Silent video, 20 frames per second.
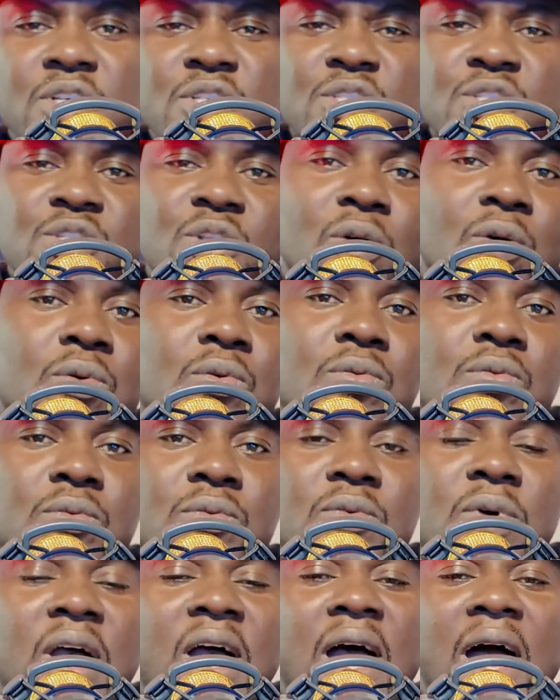So
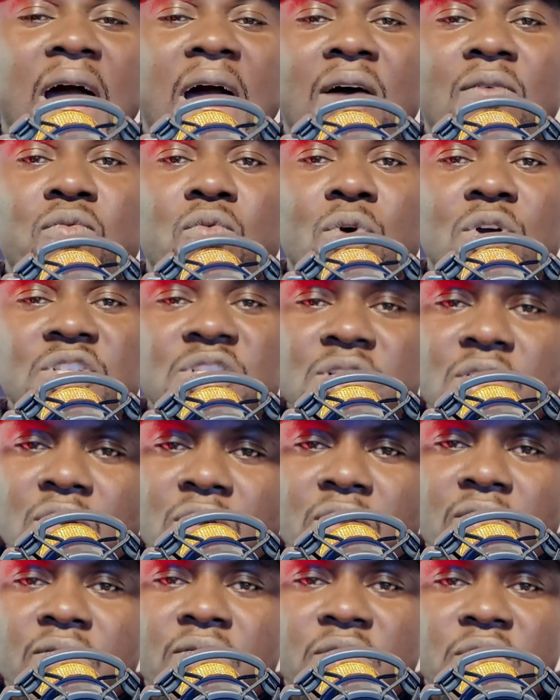I've watched a
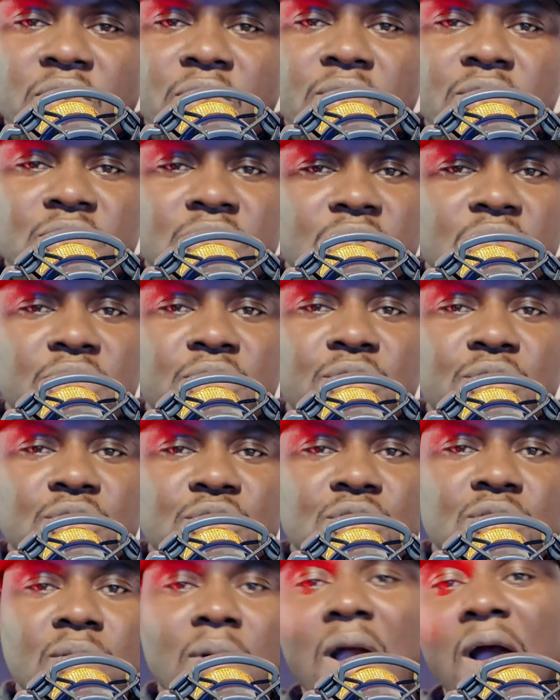lot of videos on
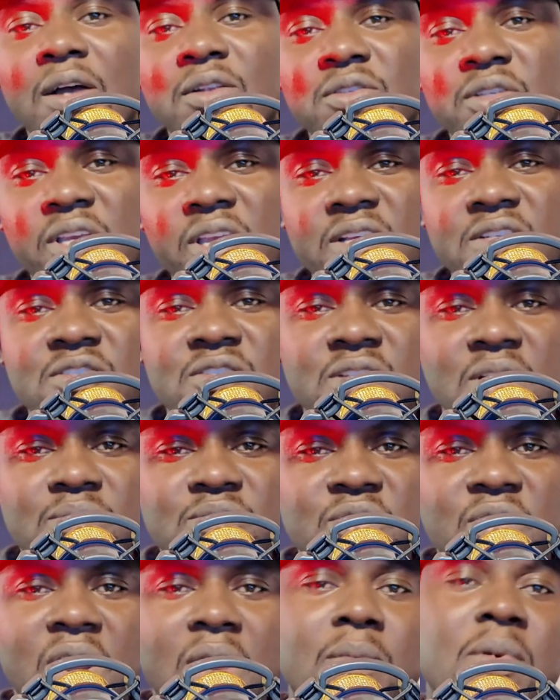YouTube how to get
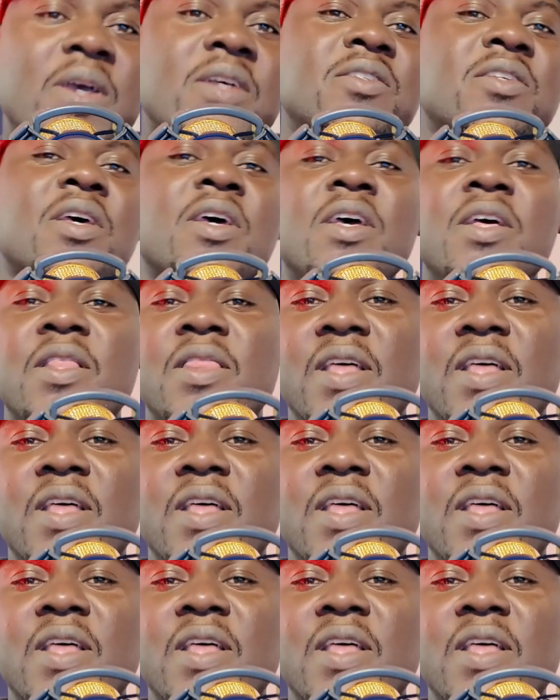subscribers.